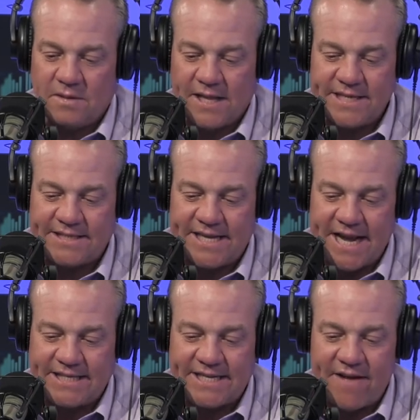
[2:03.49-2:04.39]
let's
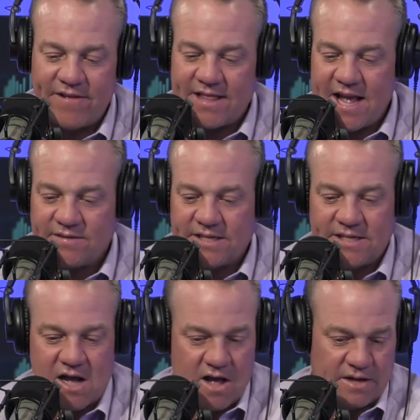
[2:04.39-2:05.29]
say seven thousand
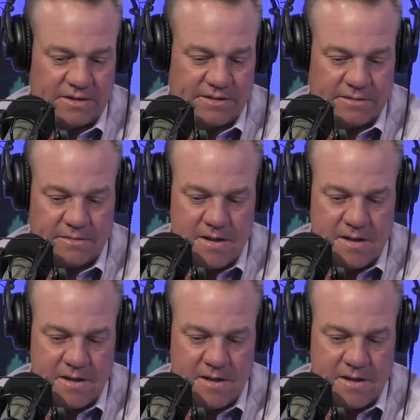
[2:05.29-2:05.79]
dollars.